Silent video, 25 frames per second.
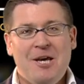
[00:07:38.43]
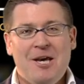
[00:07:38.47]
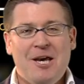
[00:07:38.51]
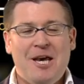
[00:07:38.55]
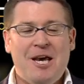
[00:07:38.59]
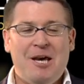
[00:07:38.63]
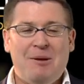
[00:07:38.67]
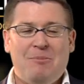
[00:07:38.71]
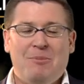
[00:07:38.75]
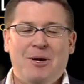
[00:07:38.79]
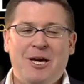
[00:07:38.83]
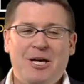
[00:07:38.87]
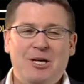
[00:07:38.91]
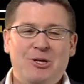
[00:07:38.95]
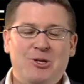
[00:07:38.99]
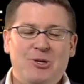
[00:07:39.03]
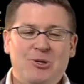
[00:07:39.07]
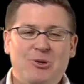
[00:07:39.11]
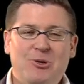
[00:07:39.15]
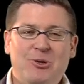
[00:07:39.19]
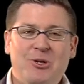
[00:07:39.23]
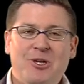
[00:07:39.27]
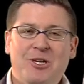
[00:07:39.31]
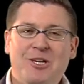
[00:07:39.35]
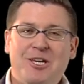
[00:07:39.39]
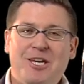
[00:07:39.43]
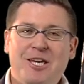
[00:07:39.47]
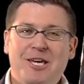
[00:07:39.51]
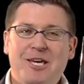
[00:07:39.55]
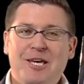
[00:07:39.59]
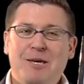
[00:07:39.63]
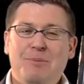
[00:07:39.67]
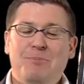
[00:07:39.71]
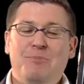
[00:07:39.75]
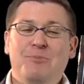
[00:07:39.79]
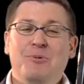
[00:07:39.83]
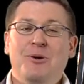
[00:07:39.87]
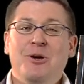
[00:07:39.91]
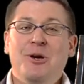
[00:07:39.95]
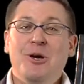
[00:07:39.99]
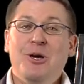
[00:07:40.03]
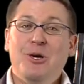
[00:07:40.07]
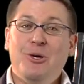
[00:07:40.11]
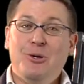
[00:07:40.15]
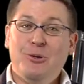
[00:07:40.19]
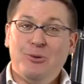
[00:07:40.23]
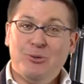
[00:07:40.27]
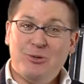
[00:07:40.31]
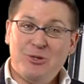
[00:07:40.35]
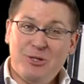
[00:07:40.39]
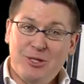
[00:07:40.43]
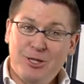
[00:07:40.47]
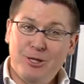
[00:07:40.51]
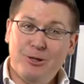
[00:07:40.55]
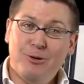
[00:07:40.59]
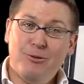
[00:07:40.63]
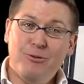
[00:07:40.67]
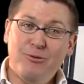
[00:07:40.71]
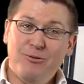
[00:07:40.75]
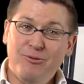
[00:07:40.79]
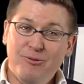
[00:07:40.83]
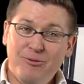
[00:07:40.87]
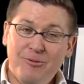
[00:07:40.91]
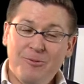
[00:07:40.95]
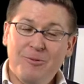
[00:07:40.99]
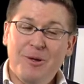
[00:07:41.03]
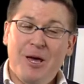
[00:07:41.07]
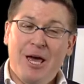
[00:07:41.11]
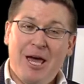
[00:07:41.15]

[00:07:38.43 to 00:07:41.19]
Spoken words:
and make sure you keep yourself